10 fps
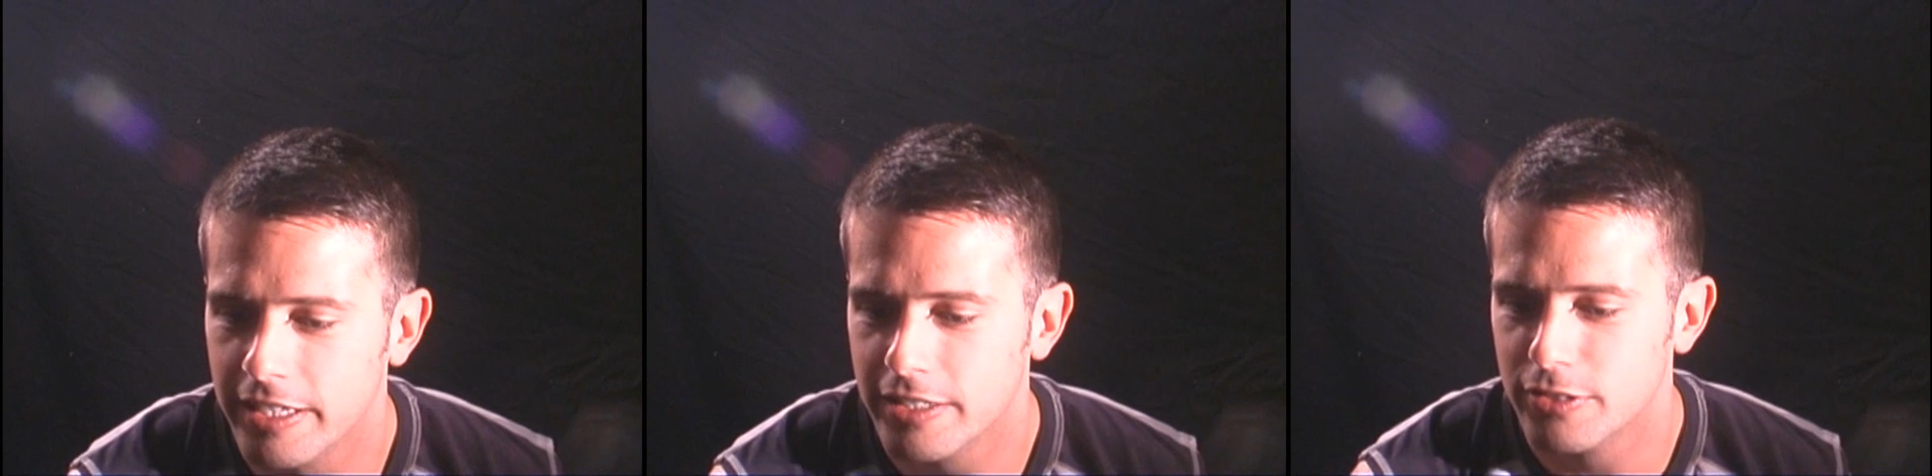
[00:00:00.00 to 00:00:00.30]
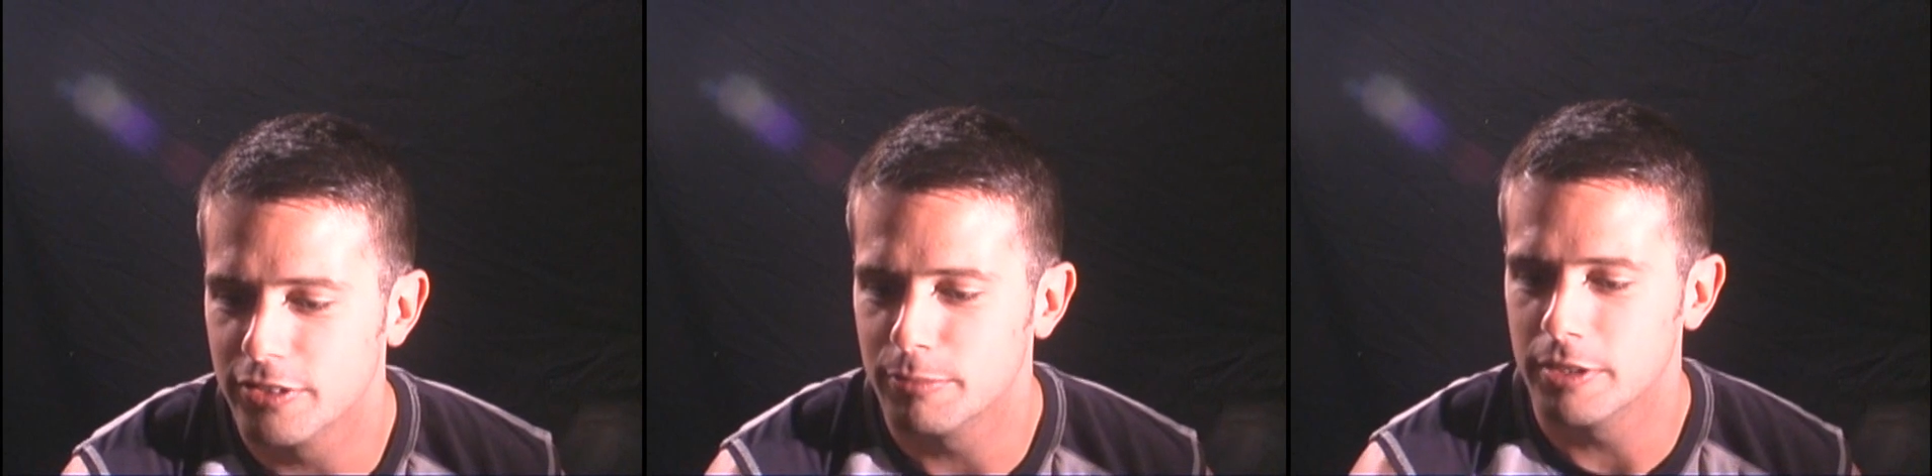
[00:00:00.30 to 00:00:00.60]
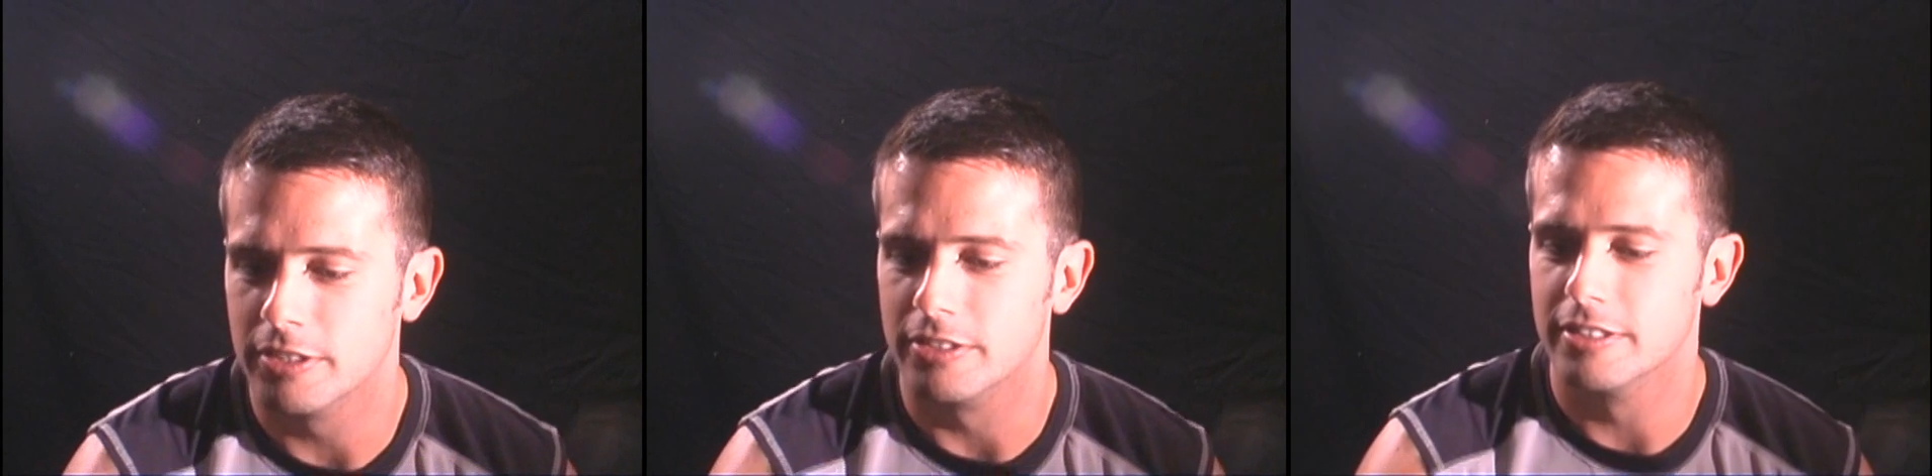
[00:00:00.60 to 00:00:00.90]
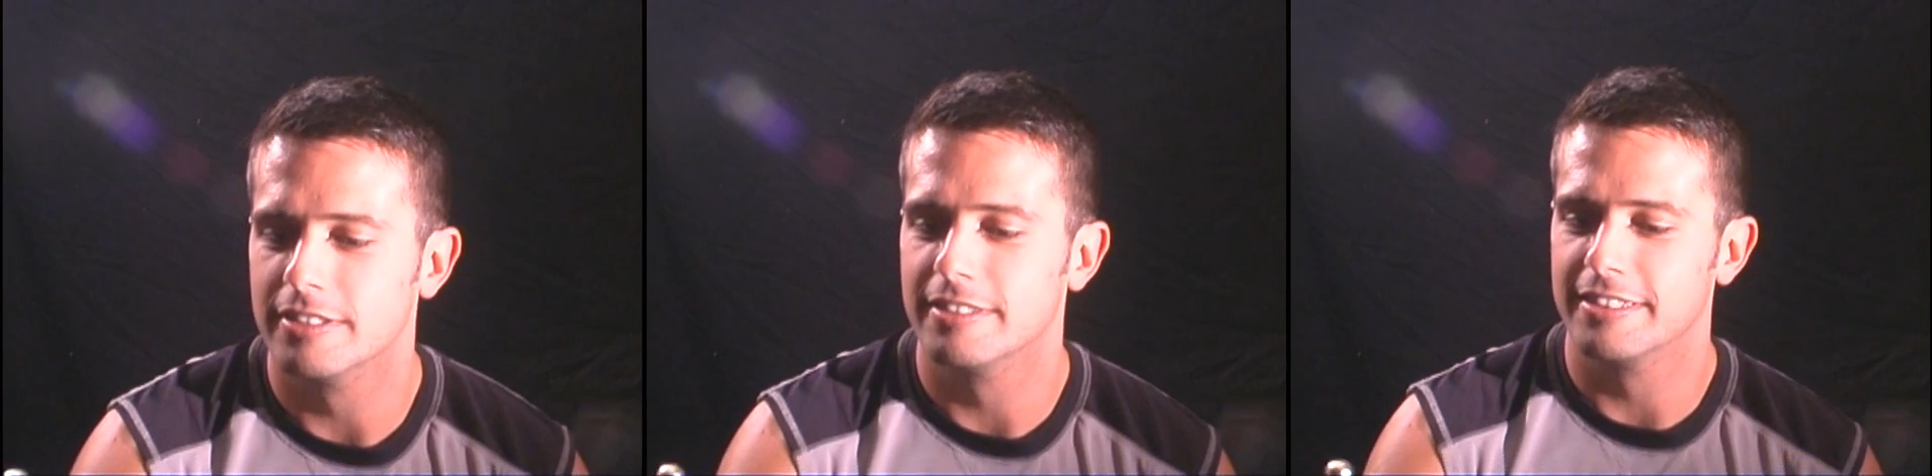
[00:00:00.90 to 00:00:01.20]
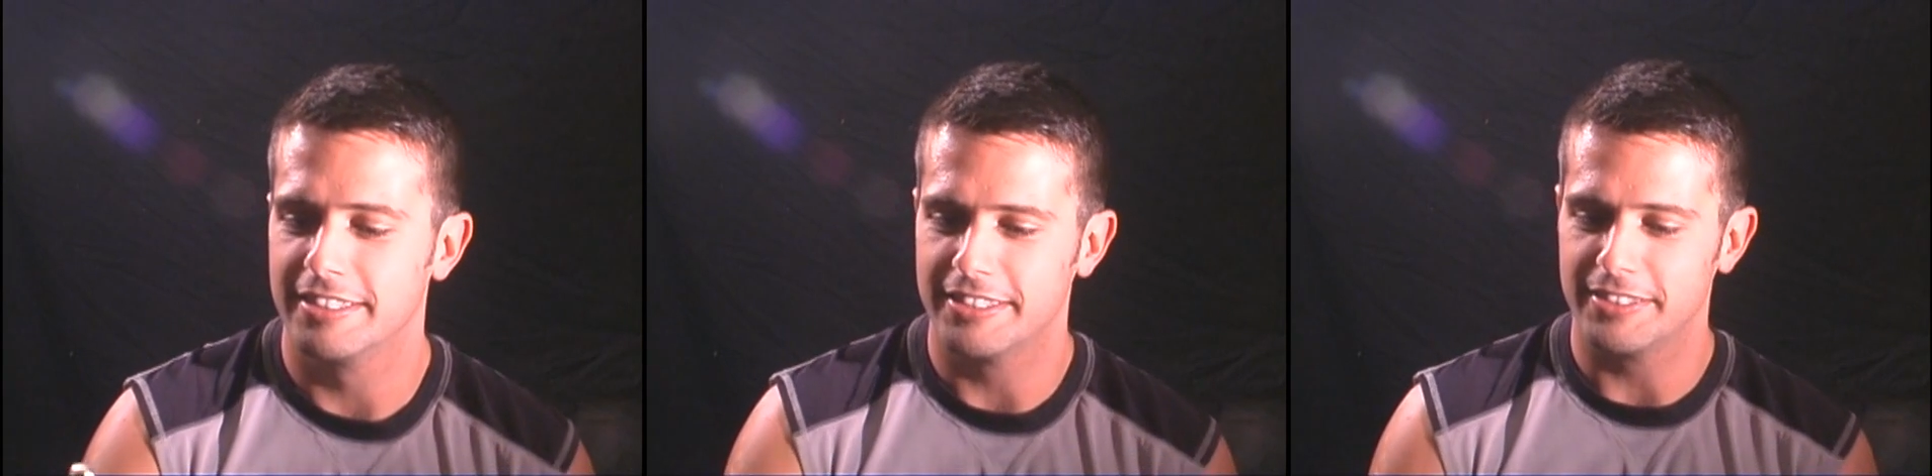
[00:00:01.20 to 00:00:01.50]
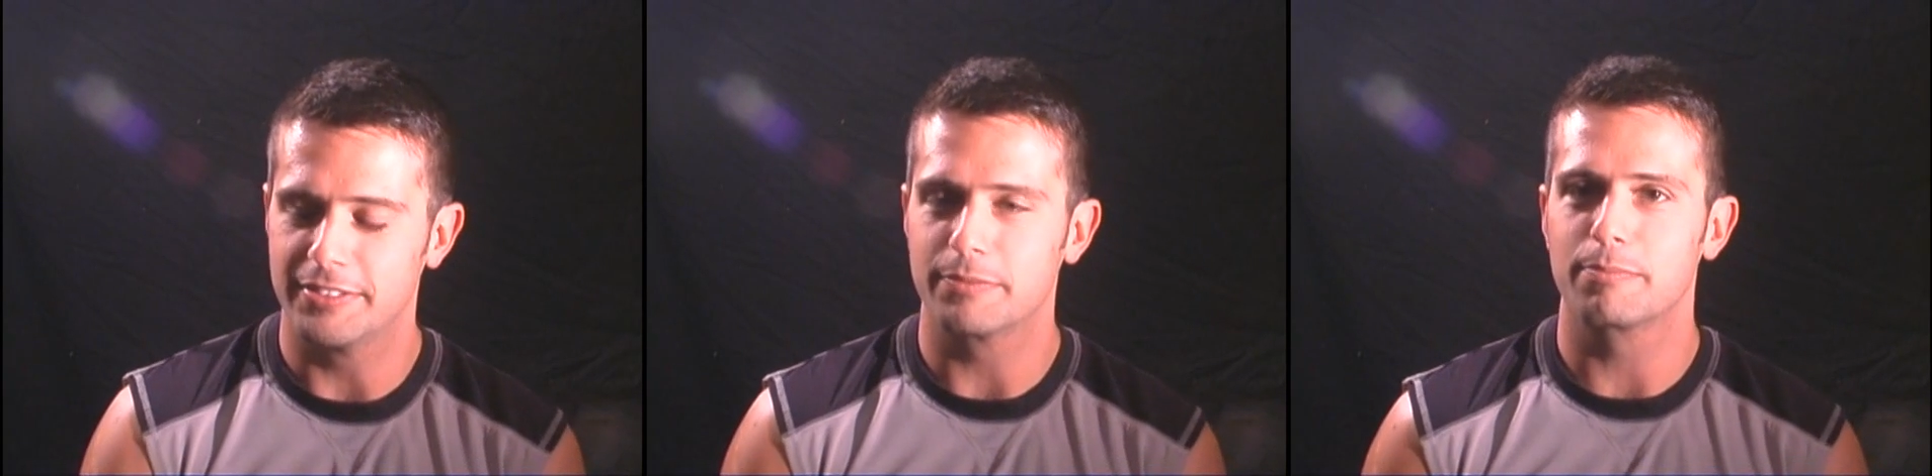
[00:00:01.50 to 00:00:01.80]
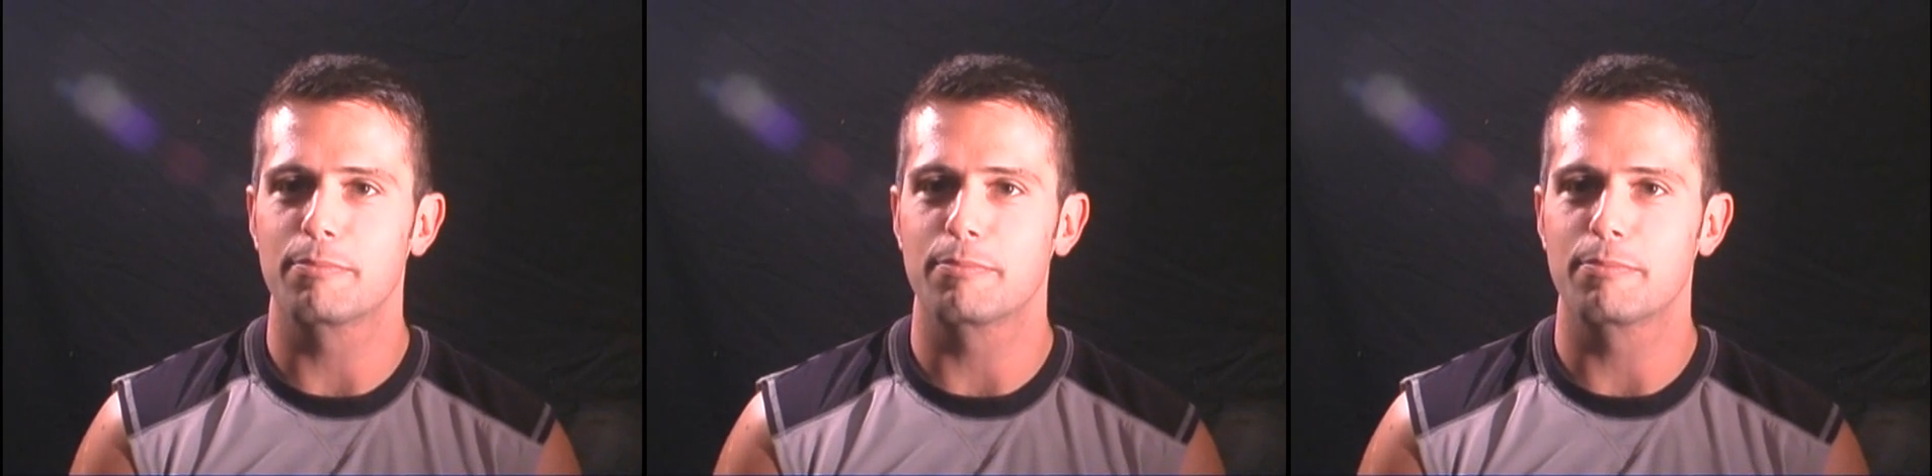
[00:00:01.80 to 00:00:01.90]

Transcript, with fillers: Thank you so much. You are the winner of this